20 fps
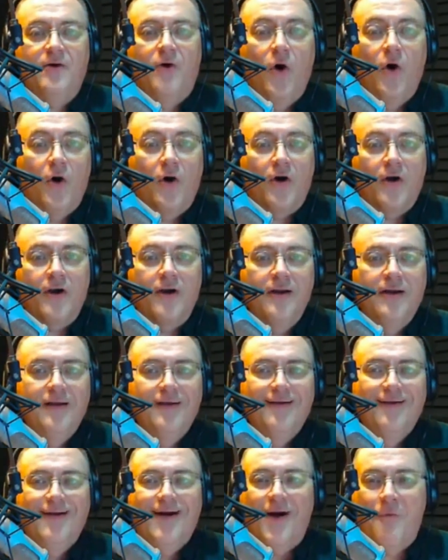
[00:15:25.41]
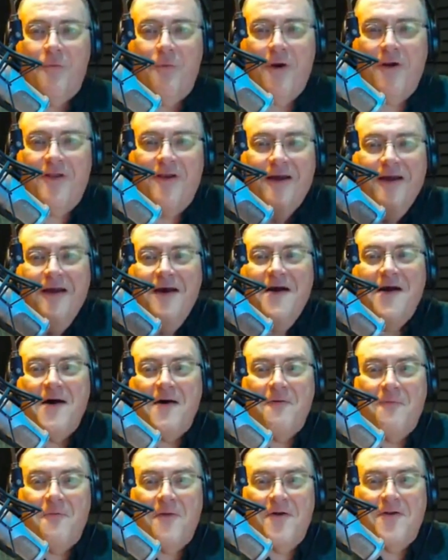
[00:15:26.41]
Or I
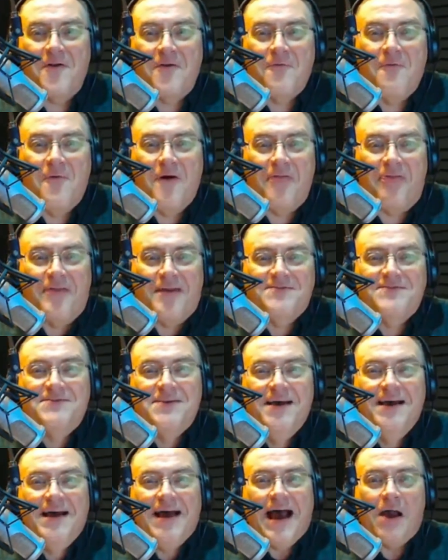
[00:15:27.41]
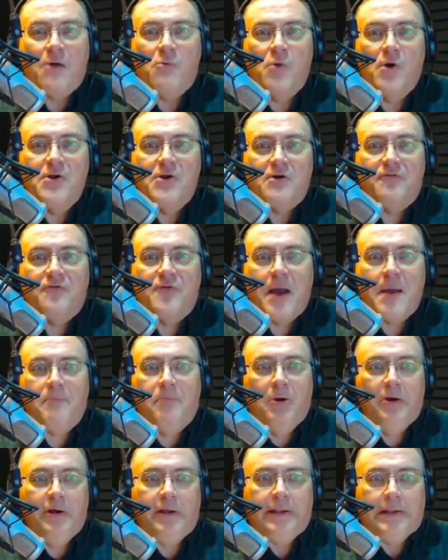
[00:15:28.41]
wonder if I
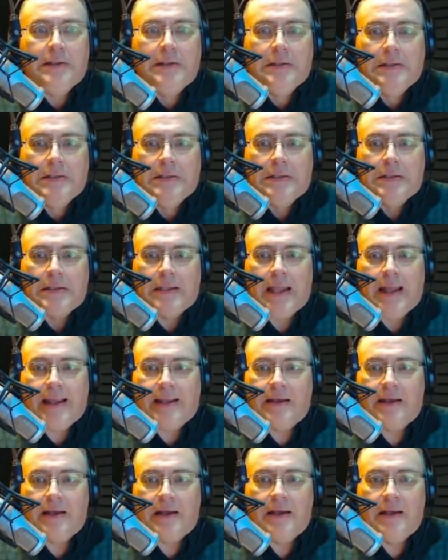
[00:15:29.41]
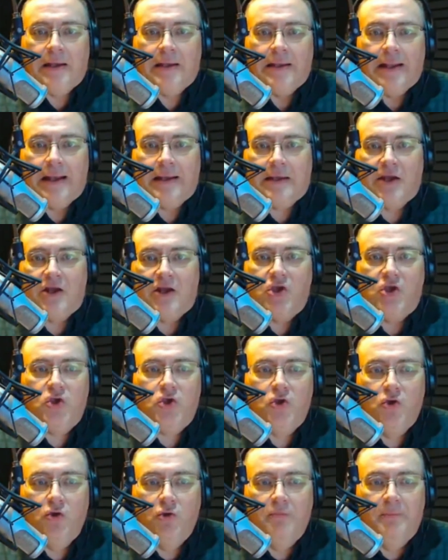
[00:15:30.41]
put like a
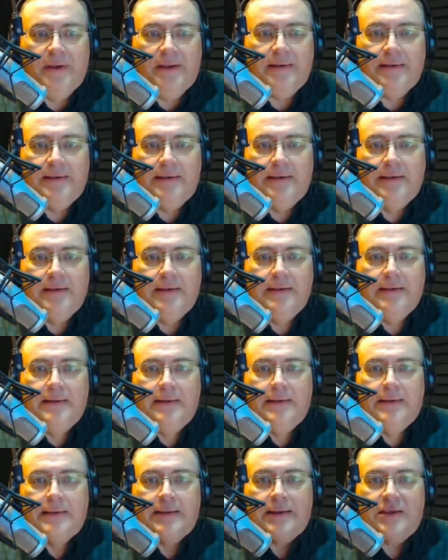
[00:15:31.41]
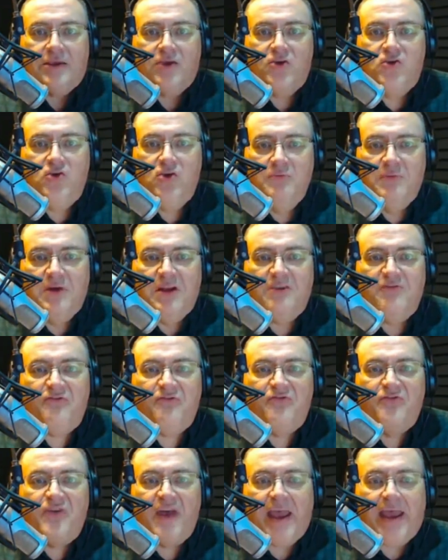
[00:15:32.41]
human
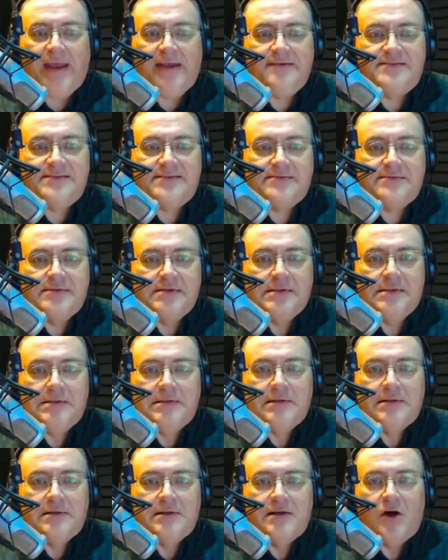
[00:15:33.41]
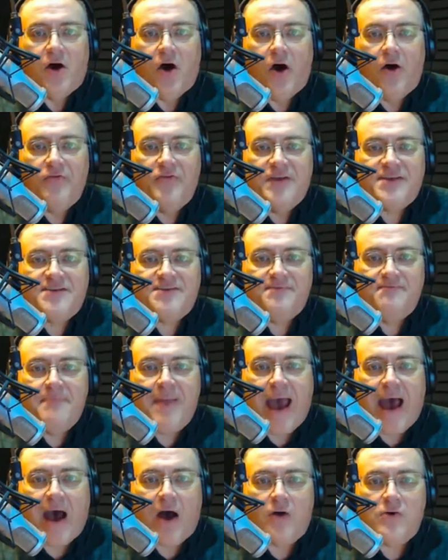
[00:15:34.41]
face on this
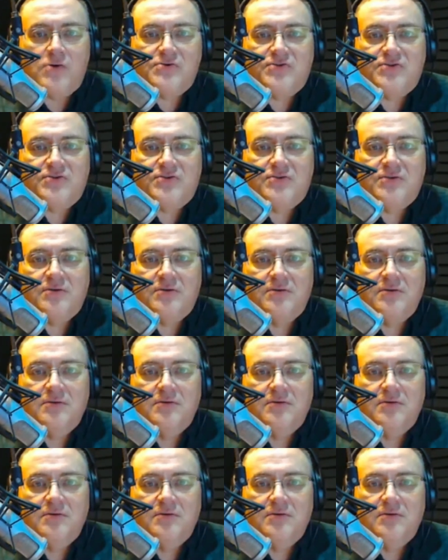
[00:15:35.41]
mouse.